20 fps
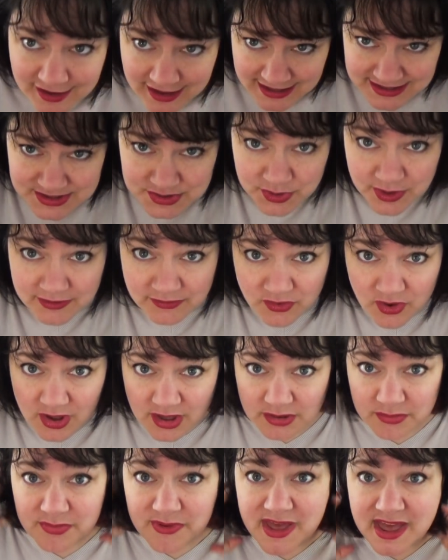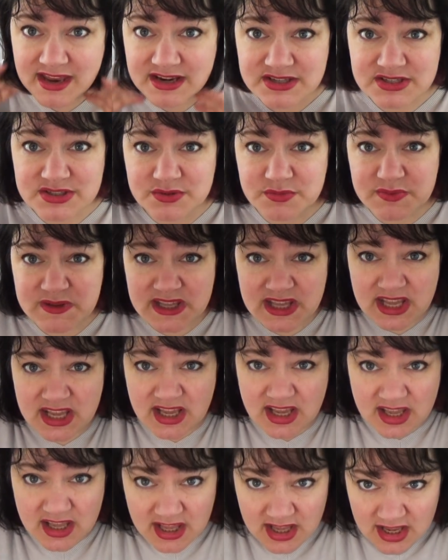And so I've gone back to
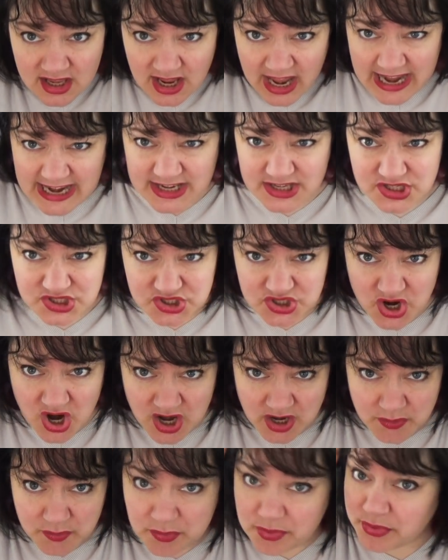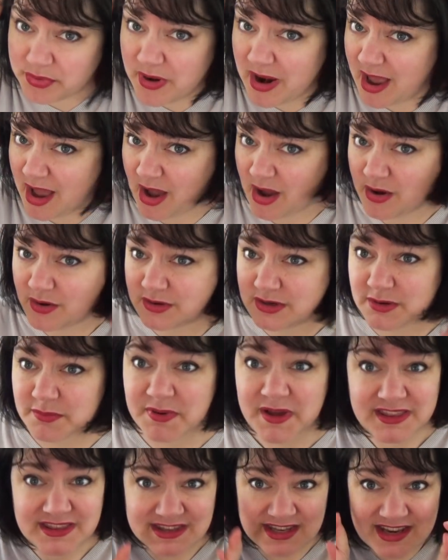being a dark brown,
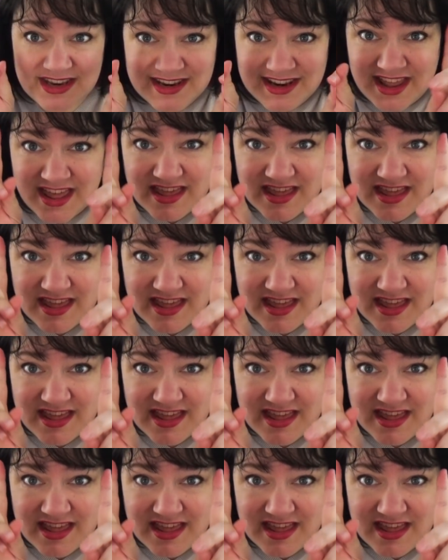but